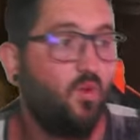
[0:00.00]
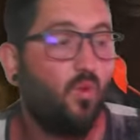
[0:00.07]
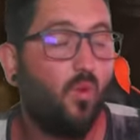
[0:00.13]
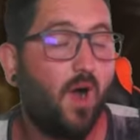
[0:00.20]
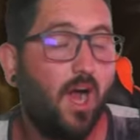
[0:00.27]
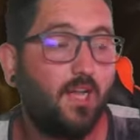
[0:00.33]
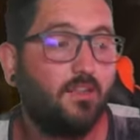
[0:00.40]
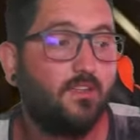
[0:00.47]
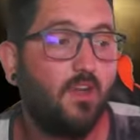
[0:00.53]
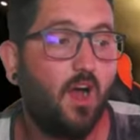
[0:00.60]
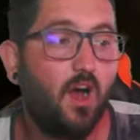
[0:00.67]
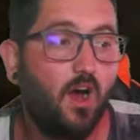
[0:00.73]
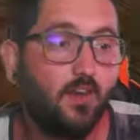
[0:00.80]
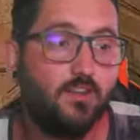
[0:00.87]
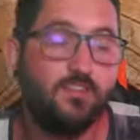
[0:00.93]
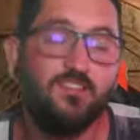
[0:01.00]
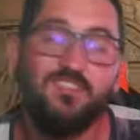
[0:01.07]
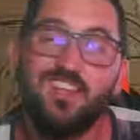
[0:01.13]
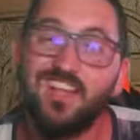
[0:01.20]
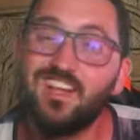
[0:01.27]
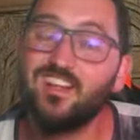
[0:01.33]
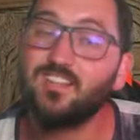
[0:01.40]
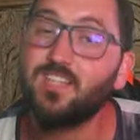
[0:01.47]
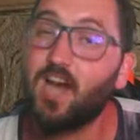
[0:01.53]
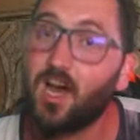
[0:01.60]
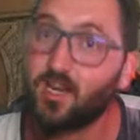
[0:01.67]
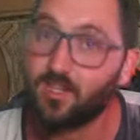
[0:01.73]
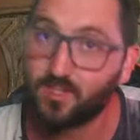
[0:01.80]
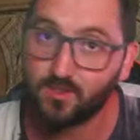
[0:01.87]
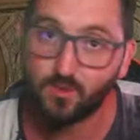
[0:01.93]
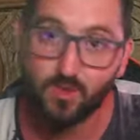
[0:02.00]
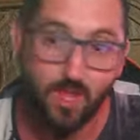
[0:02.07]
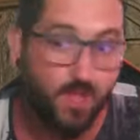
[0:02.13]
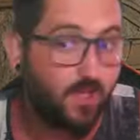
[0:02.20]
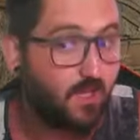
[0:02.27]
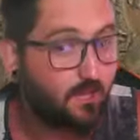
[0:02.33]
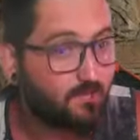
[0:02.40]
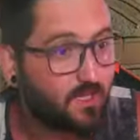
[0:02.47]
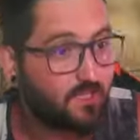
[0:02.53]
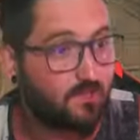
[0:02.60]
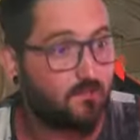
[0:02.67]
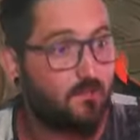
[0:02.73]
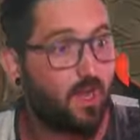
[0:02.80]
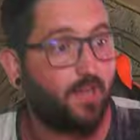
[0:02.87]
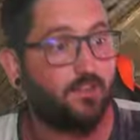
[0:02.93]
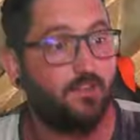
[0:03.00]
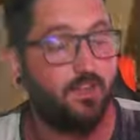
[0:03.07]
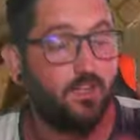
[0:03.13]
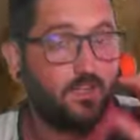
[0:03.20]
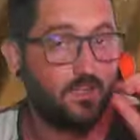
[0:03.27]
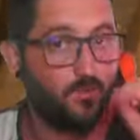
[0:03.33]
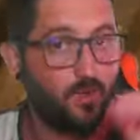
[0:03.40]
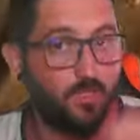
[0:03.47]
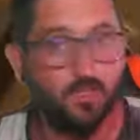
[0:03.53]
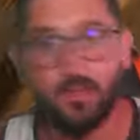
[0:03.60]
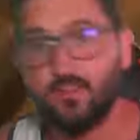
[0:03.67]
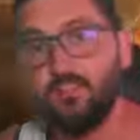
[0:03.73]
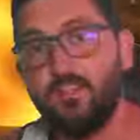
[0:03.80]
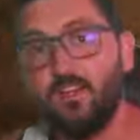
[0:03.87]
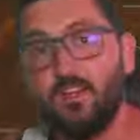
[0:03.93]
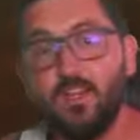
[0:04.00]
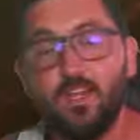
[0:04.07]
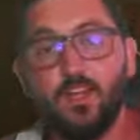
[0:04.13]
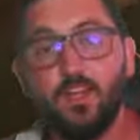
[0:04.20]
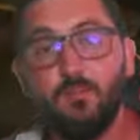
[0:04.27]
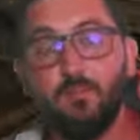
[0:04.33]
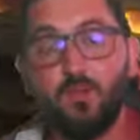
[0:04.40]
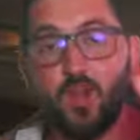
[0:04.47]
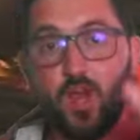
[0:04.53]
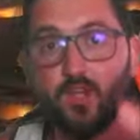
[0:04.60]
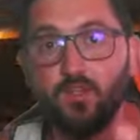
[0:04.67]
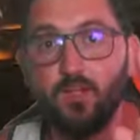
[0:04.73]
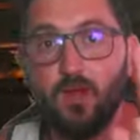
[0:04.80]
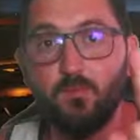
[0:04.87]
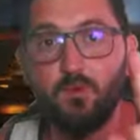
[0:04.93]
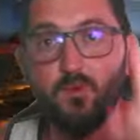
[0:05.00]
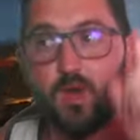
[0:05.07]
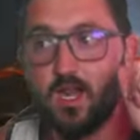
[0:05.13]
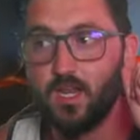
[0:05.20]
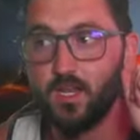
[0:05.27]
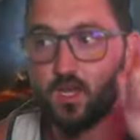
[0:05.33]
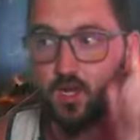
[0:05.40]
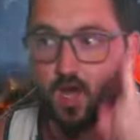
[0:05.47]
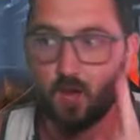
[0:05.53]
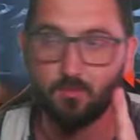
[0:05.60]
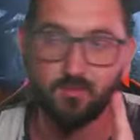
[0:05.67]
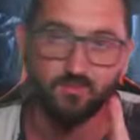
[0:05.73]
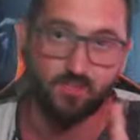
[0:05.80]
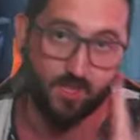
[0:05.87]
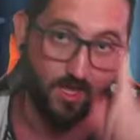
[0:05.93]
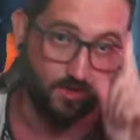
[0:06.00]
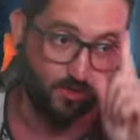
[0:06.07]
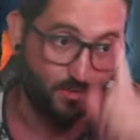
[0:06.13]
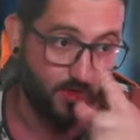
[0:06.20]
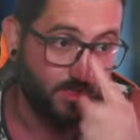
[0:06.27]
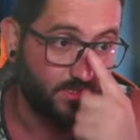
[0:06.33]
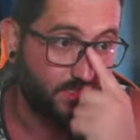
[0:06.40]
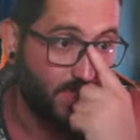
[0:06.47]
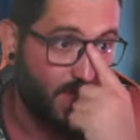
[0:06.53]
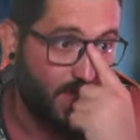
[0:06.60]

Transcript: wild are single target. Okay, keep that in mind what did I say earlier? Priority number one, Goblins Lair. You want an